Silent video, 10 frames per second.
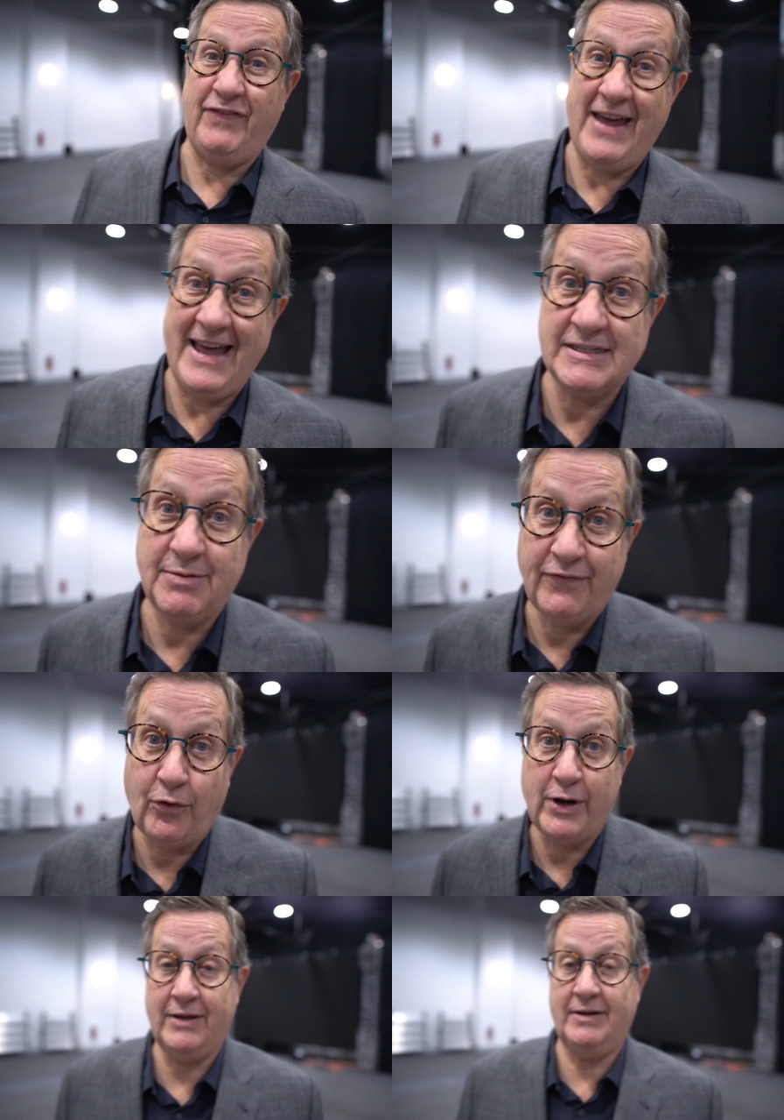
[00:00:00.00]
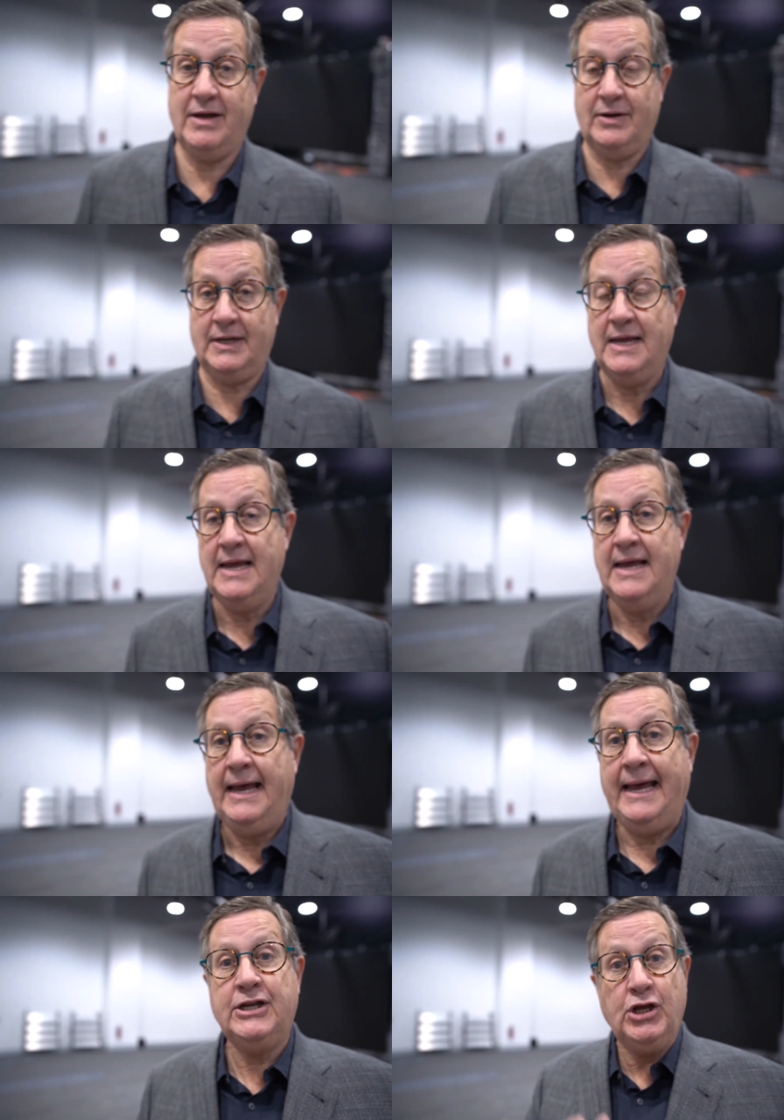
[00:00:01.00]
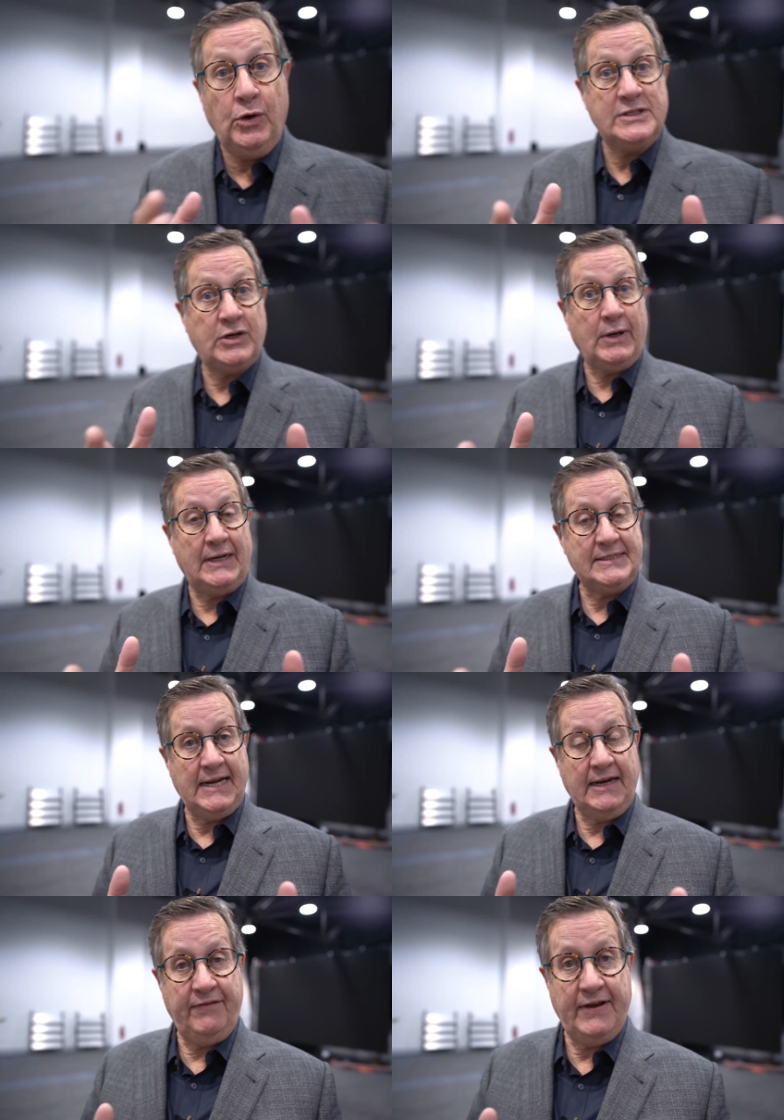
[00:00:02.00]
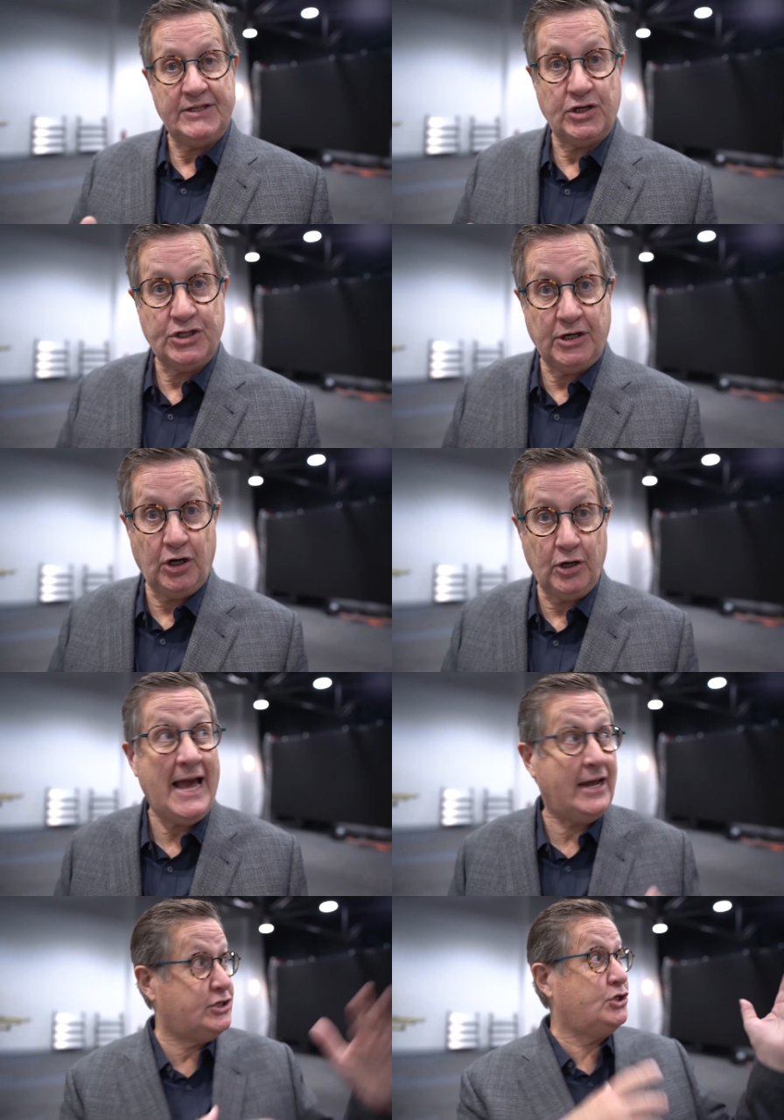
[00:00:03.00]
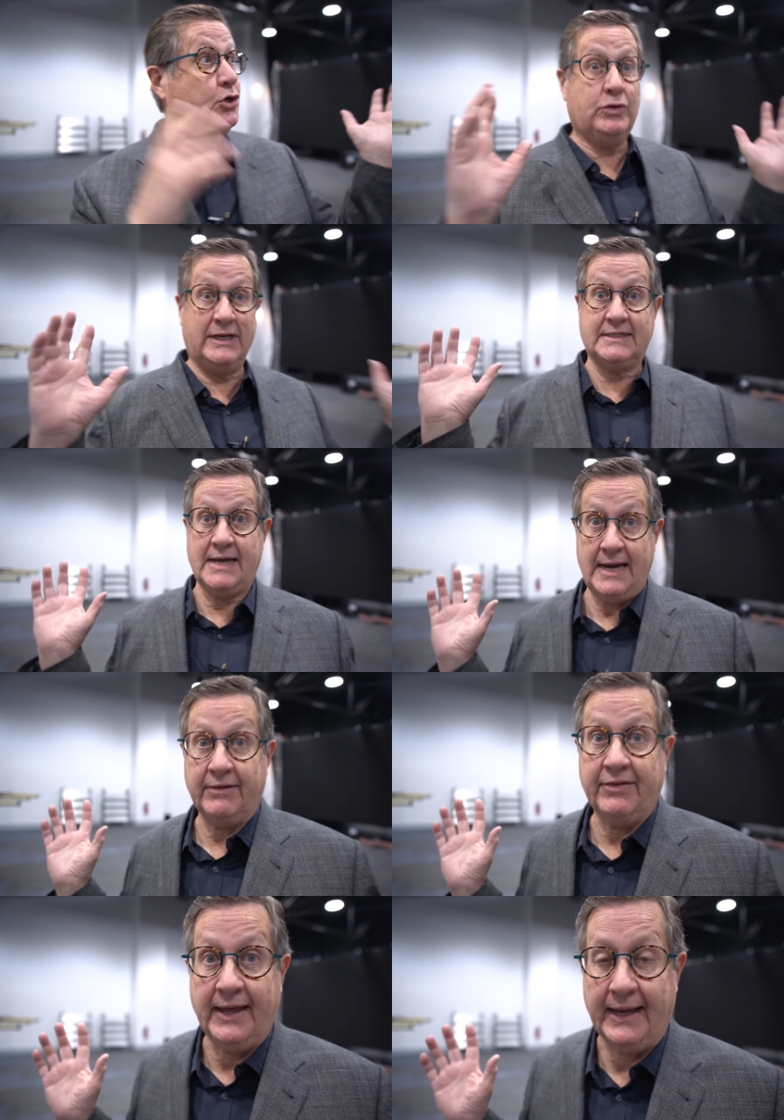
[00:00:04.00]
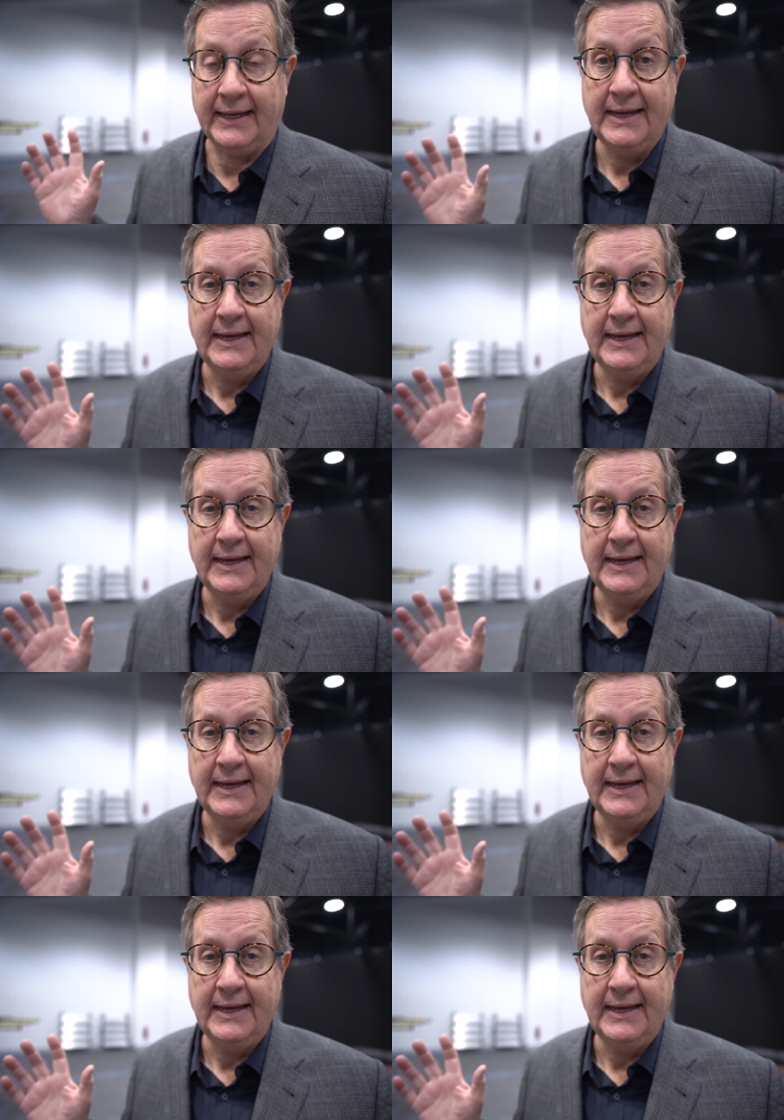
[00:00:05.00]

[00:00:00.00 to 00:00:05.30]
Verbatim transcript: fans before you know it. And you as a real estate investor should learn how to do this kind of thing.